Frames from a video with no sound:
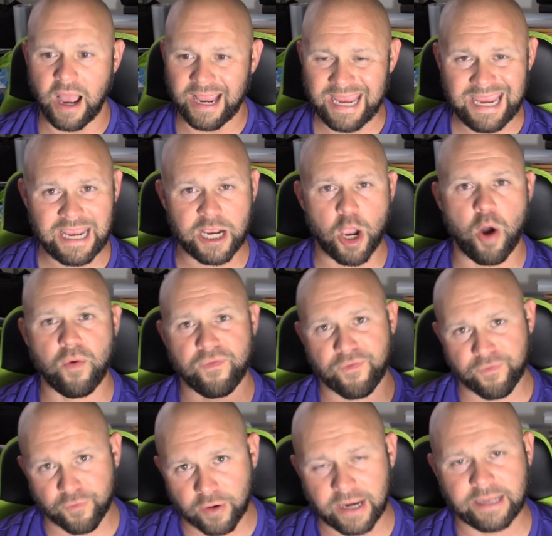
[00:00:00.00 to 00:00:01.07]

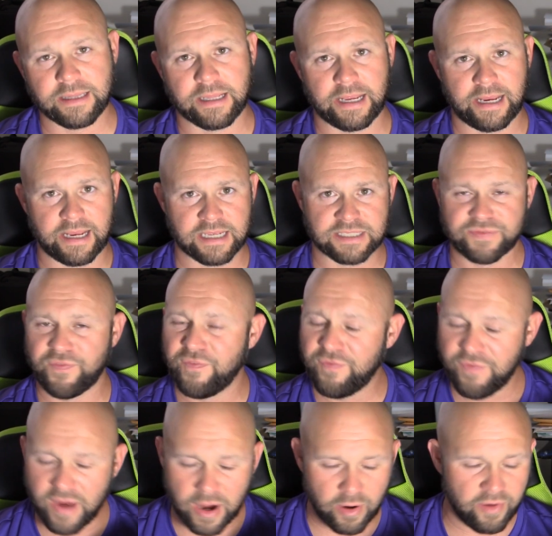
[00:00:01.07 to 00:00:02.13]
eco-friendly is
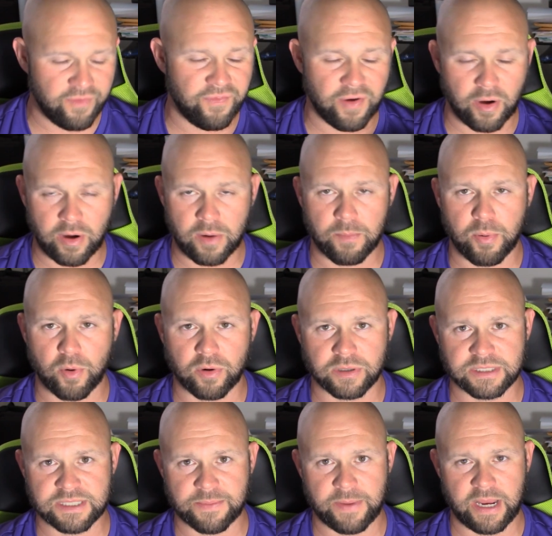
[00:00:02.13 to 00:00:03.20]
very, very
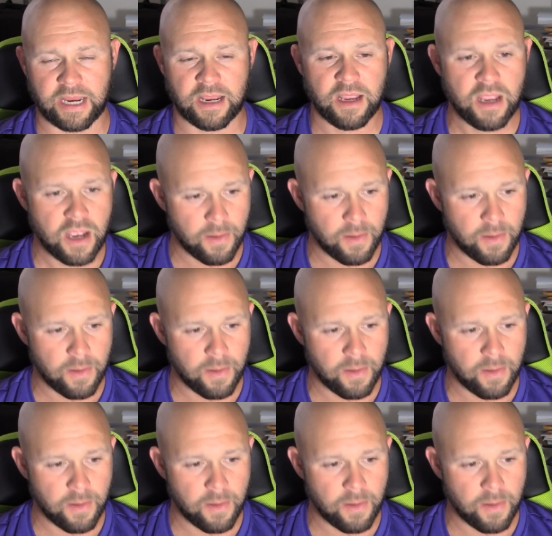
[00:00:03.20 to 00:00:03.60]
important to me,